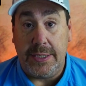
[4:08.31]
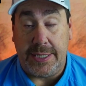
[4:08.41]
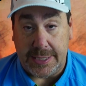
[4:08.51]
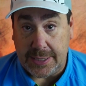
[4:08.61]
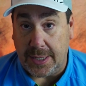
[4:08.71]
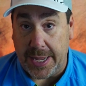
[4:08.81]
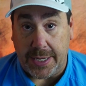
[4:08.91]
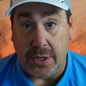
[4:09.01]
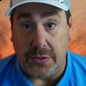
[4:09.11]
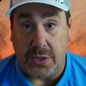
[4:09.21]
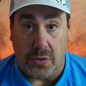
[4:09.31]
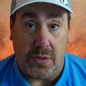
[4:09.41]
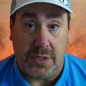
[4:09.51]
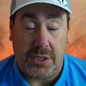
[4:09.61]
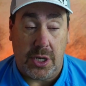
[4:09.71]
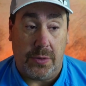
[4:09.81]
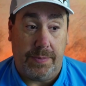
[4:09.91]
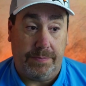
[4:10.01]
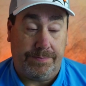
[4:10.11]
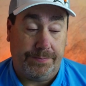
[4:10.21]
disliked those lures. So
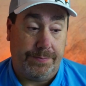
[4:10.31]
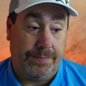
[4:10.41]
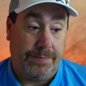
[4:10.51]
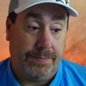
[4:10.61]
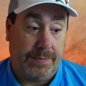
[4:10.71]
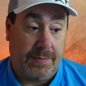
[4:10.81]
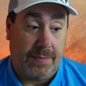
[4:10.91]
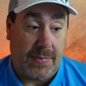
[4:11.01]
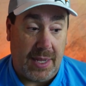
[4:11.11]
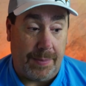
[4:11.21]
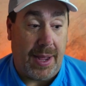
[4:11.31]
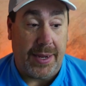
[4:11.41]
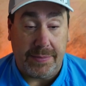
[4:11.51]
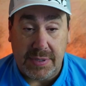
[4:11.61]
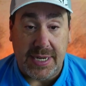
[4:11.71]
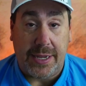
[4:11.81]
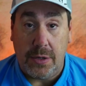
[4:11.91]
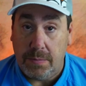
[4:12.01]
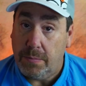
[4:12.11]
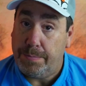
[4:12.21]
in my
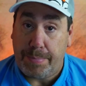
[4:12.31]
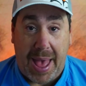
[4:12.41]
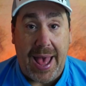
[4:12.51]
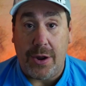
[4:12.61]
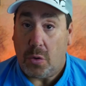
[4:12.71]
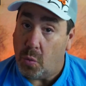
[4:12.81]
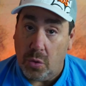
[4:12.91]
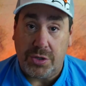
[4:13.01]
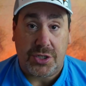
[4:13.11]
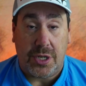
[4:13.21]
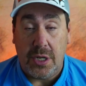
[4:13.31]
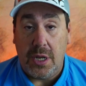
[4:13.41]
second bad or worst